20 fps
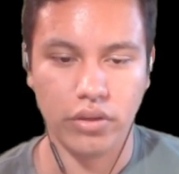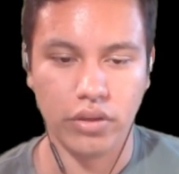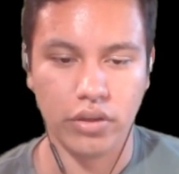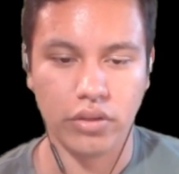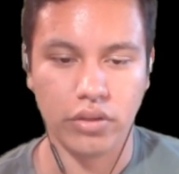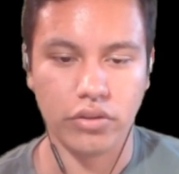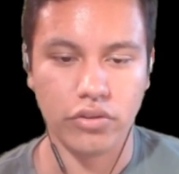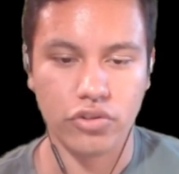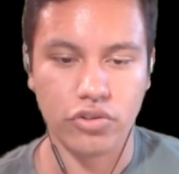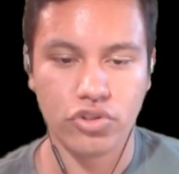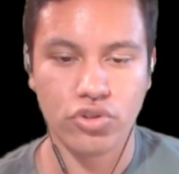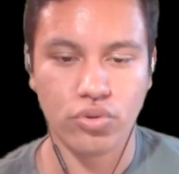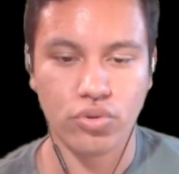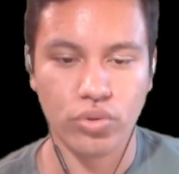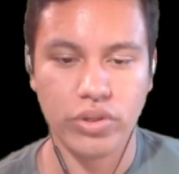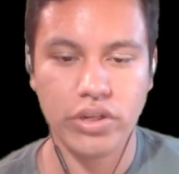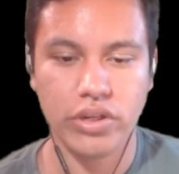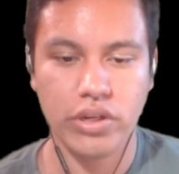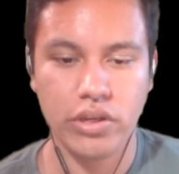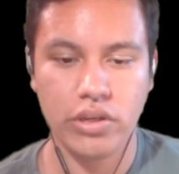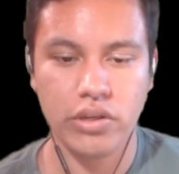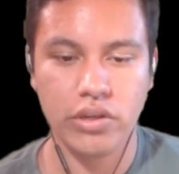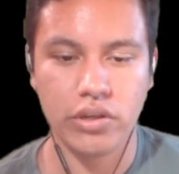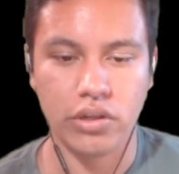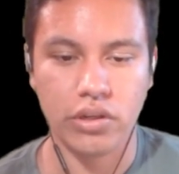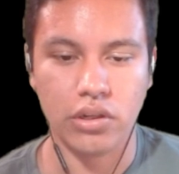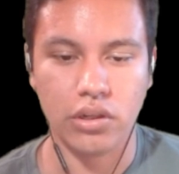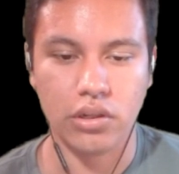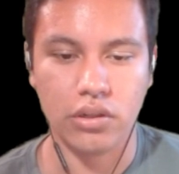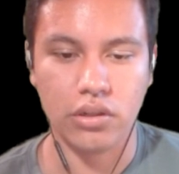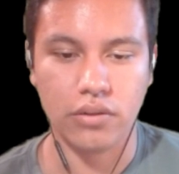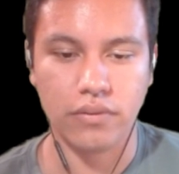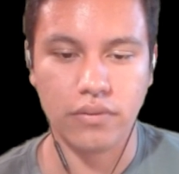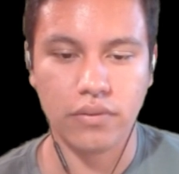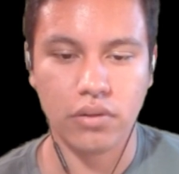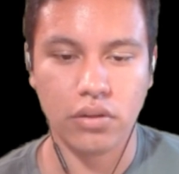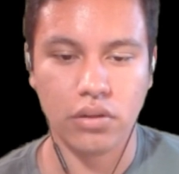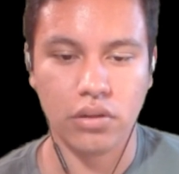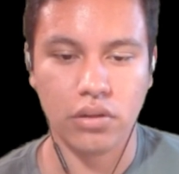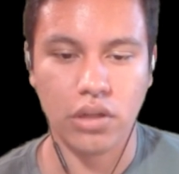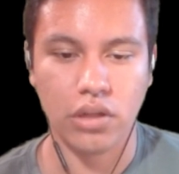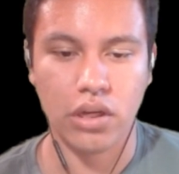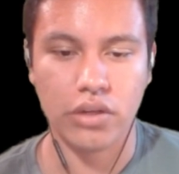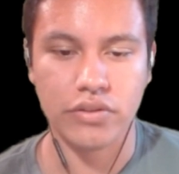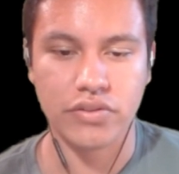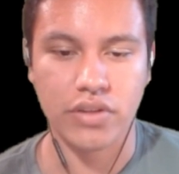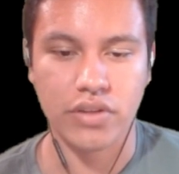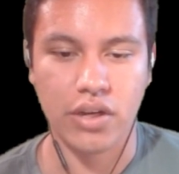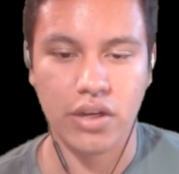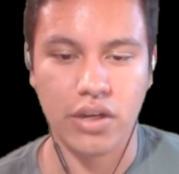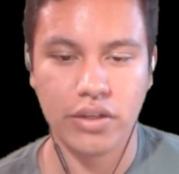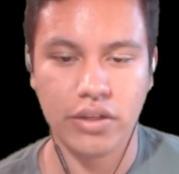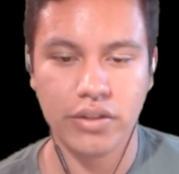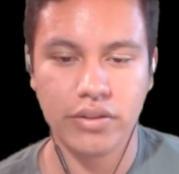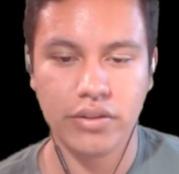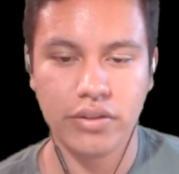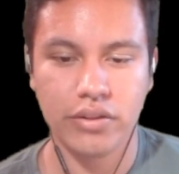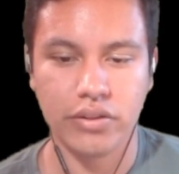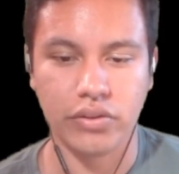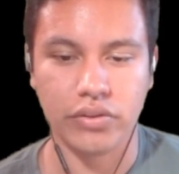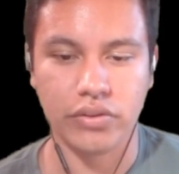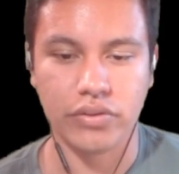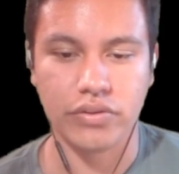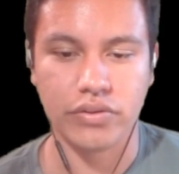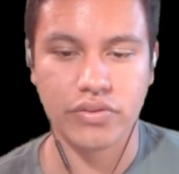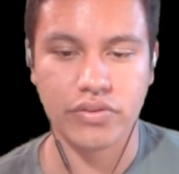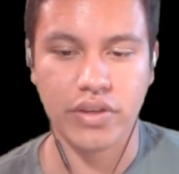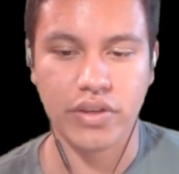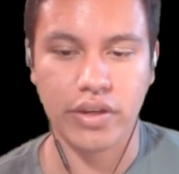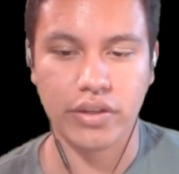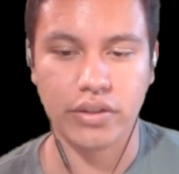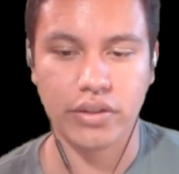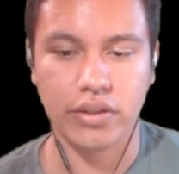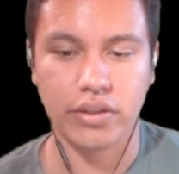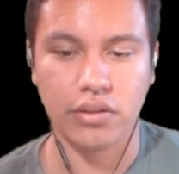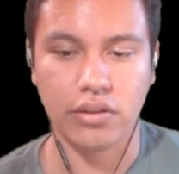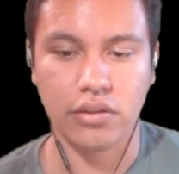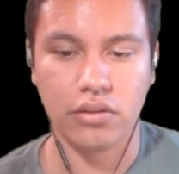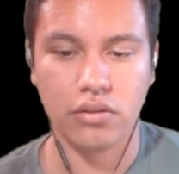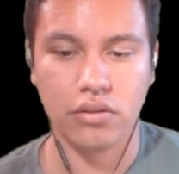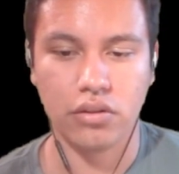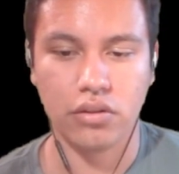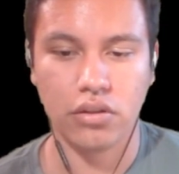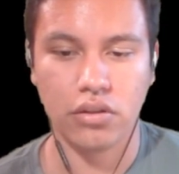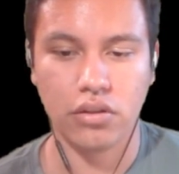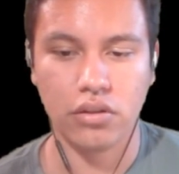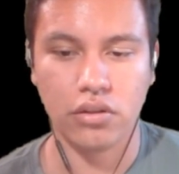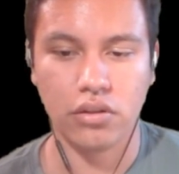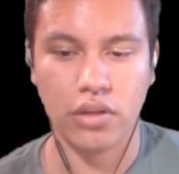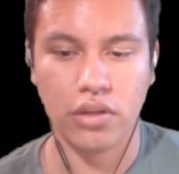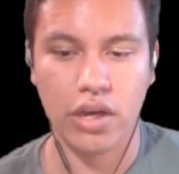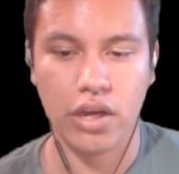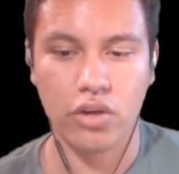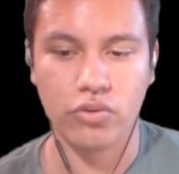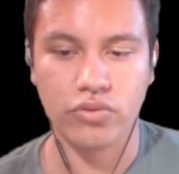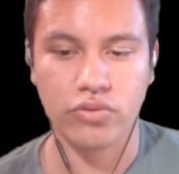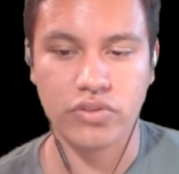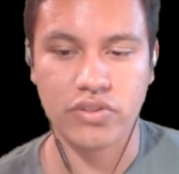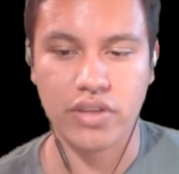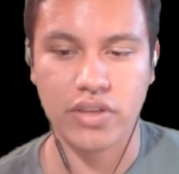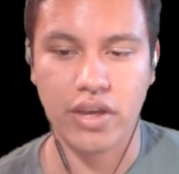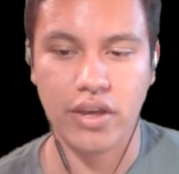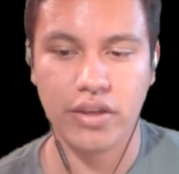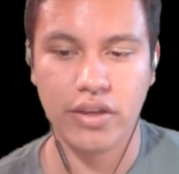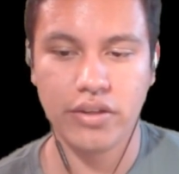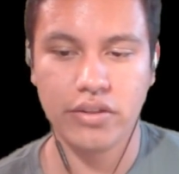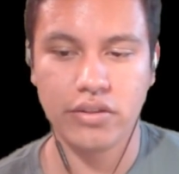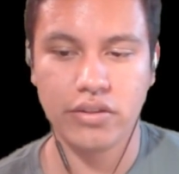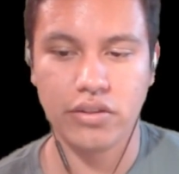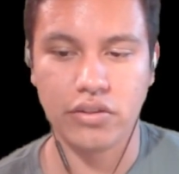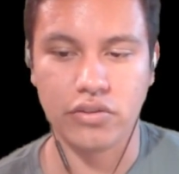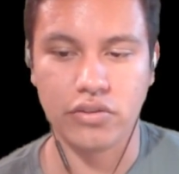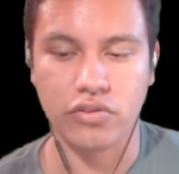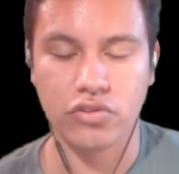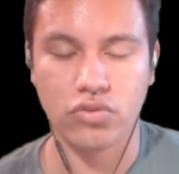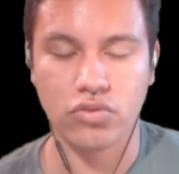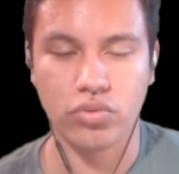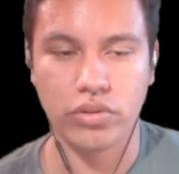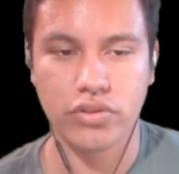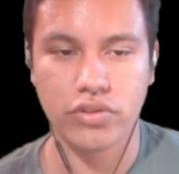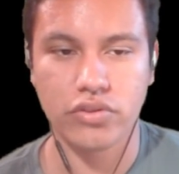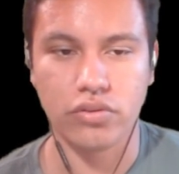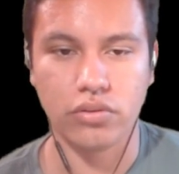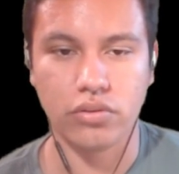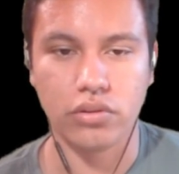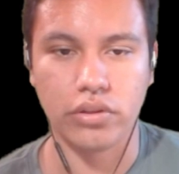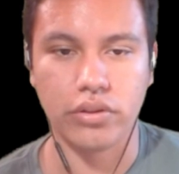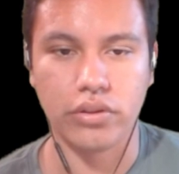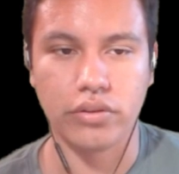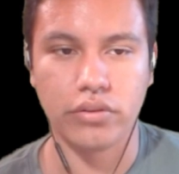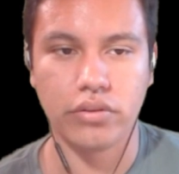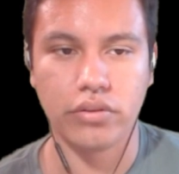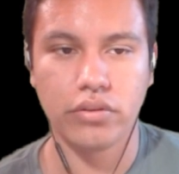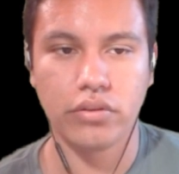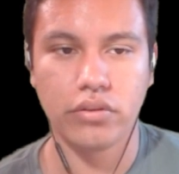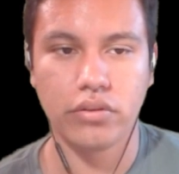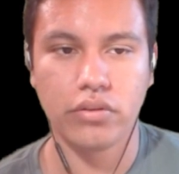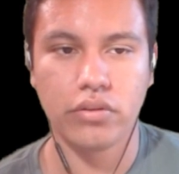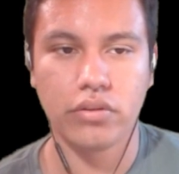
And the Treaty of Lausanne is signed at Lausanne in Switzerland.